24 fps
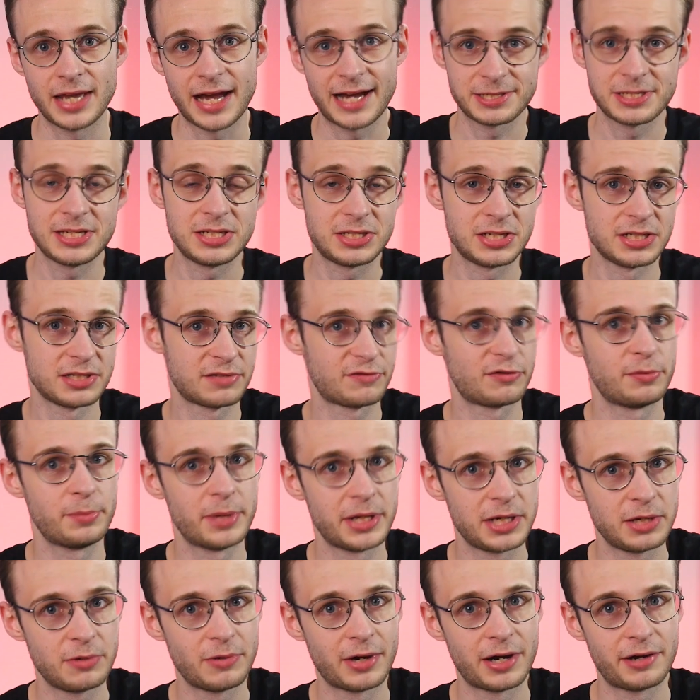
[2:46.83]
as it does from
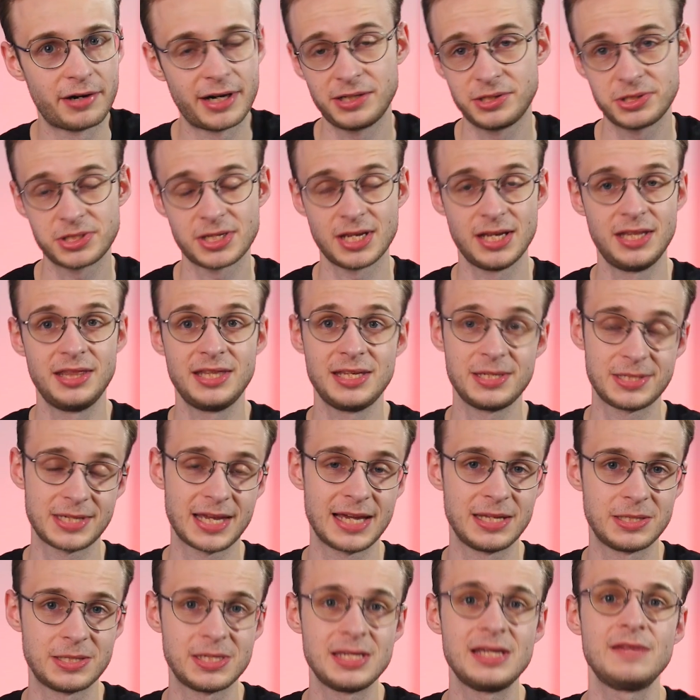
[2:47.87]
anywhere else, and this
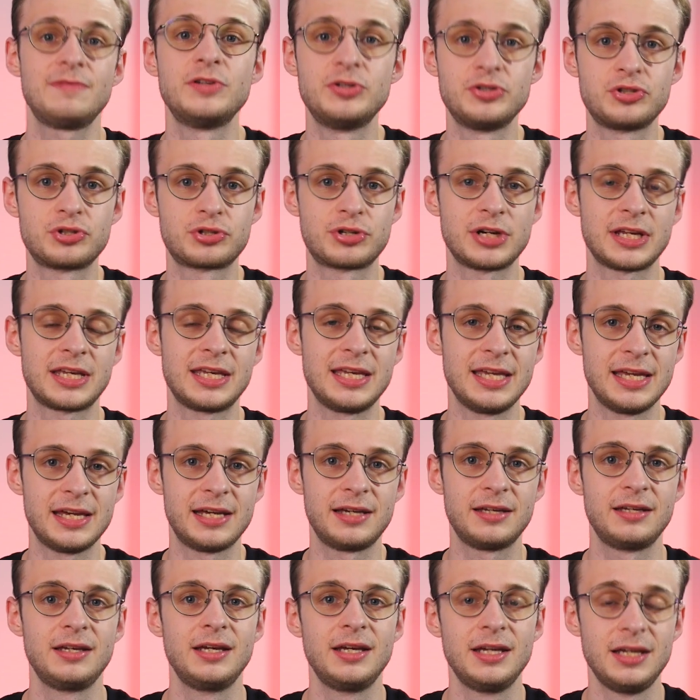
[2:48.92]
gets even
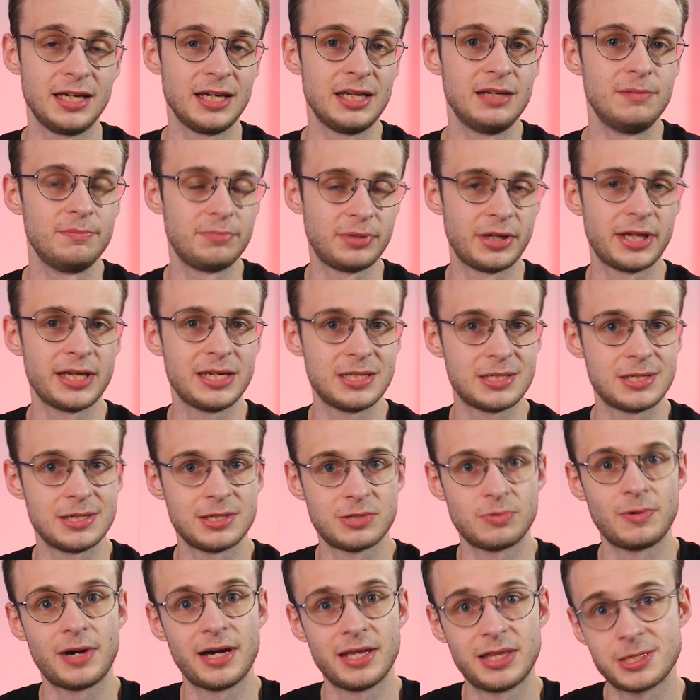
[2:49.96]
trickier in places
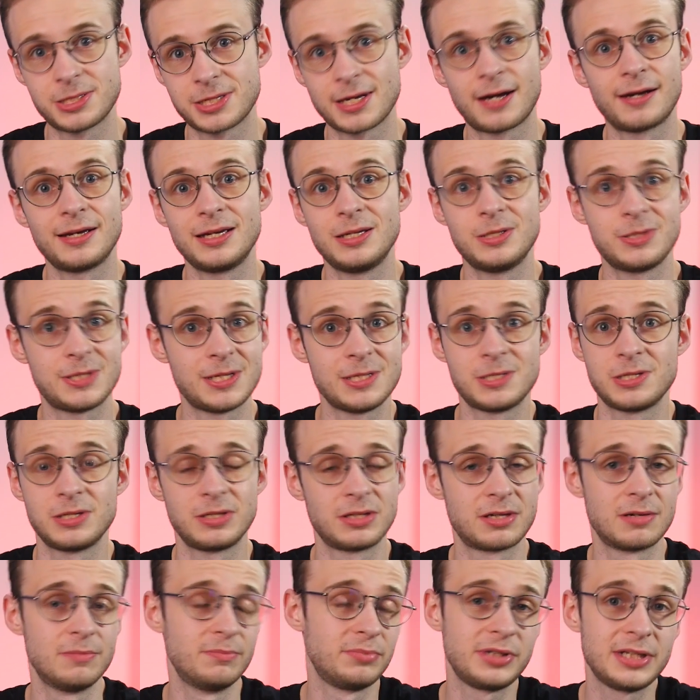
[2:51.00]
where the science isn't
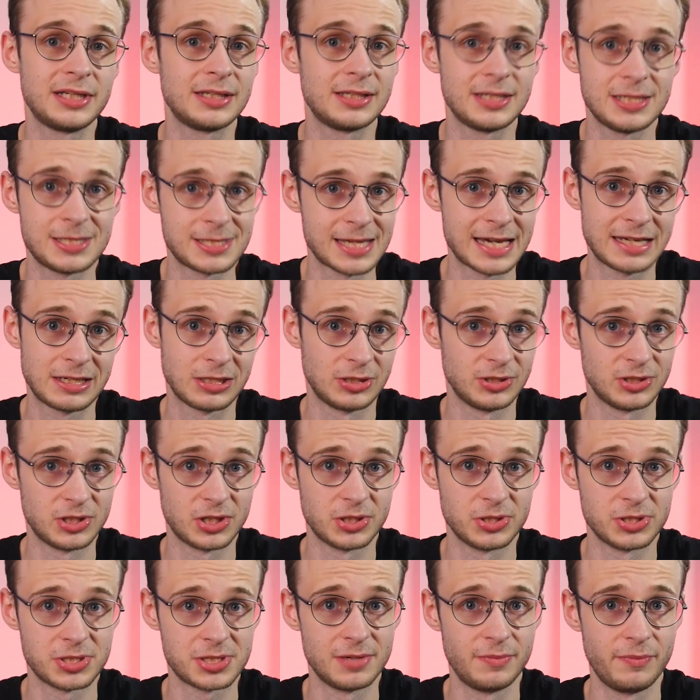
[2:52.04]
completely settled
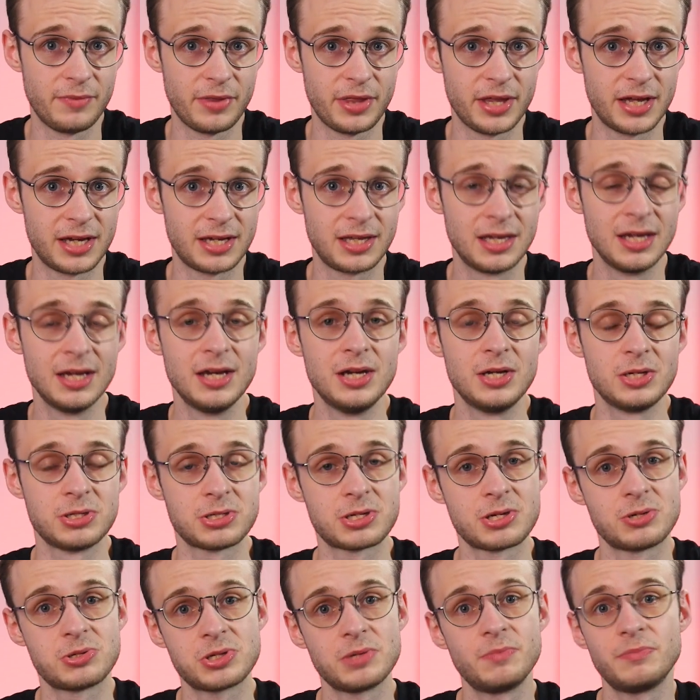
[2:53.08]
on something.
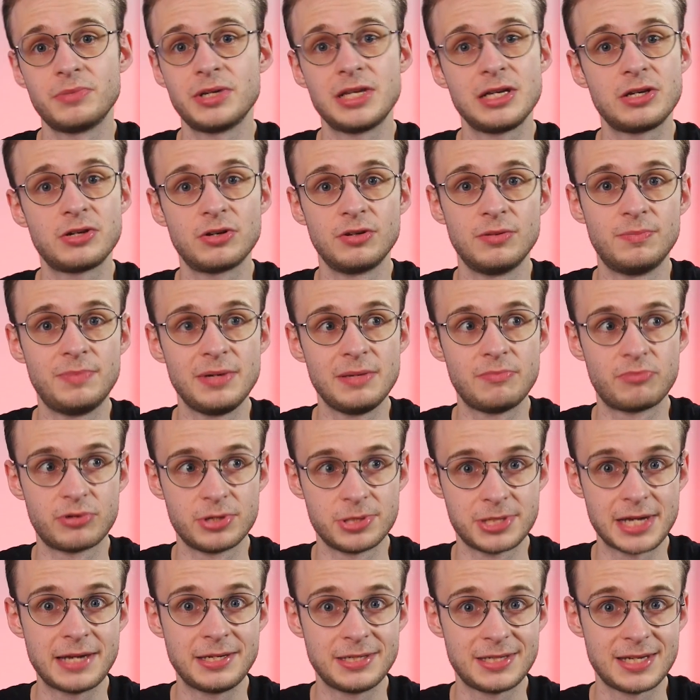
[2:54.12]
So somebody could be
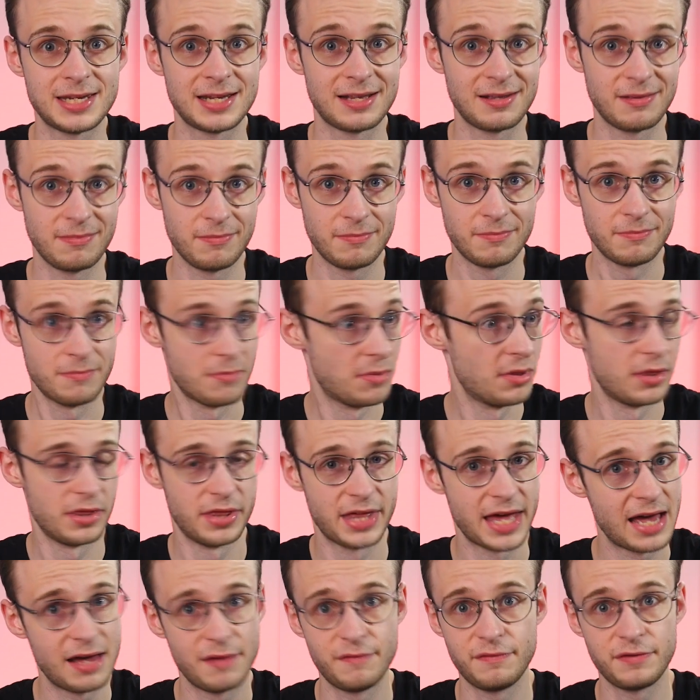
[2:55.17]
presenting
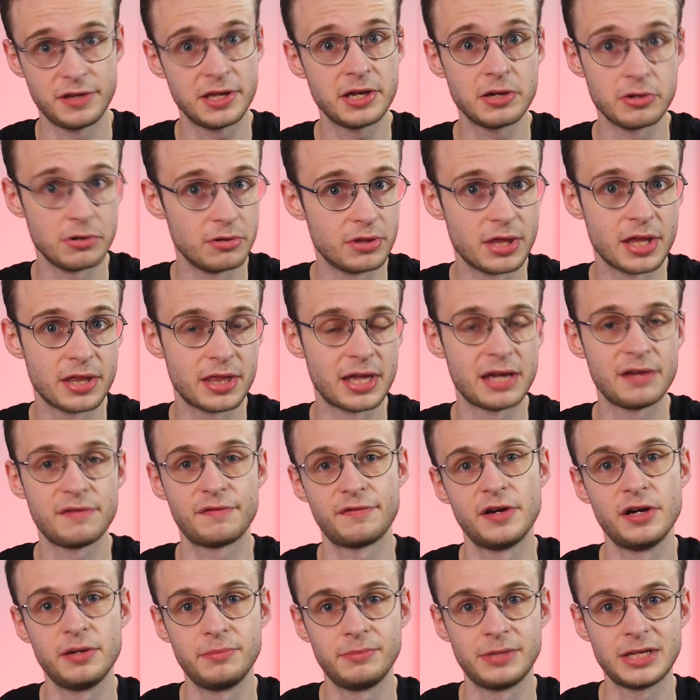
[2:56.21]
their view that they
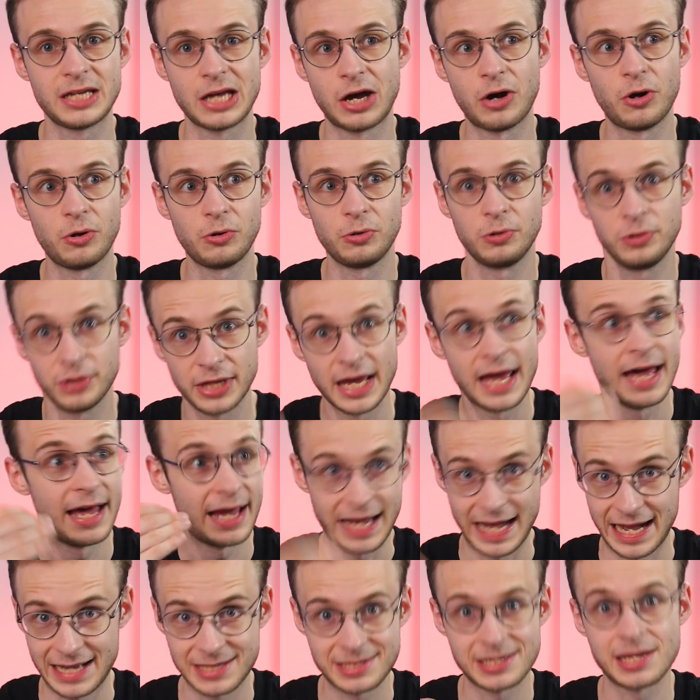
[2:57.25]
firmly hold
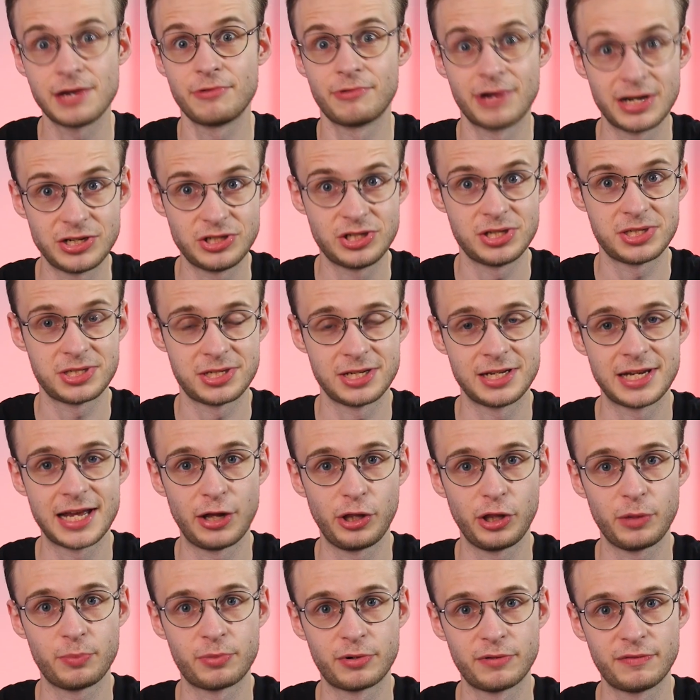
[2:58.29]
as a registered
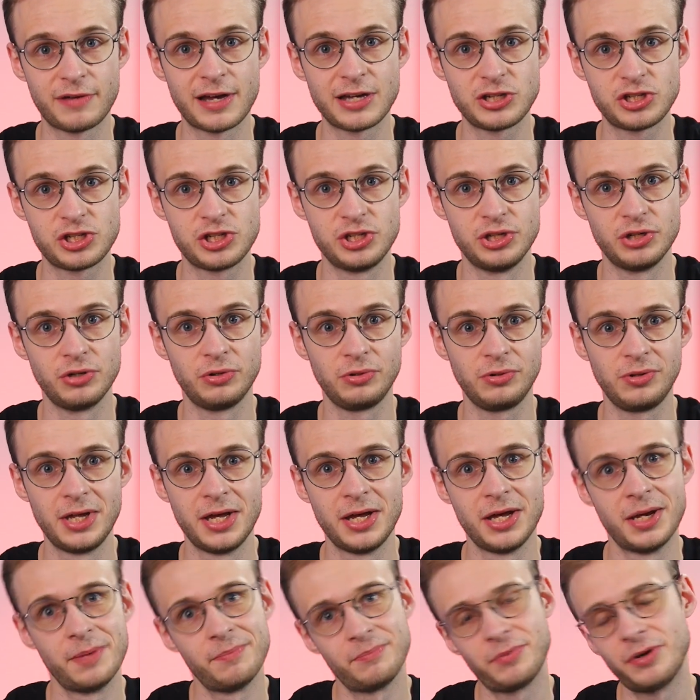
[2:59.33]
health professional,
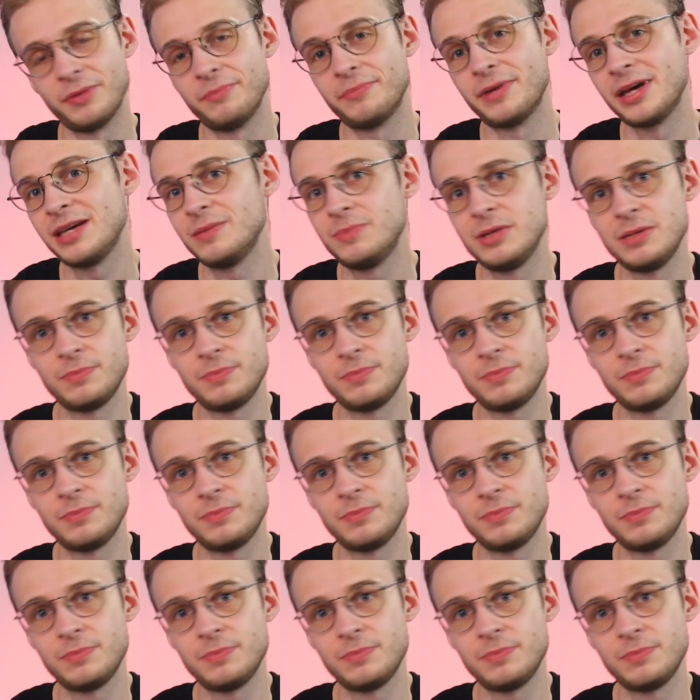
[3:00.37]
but maybe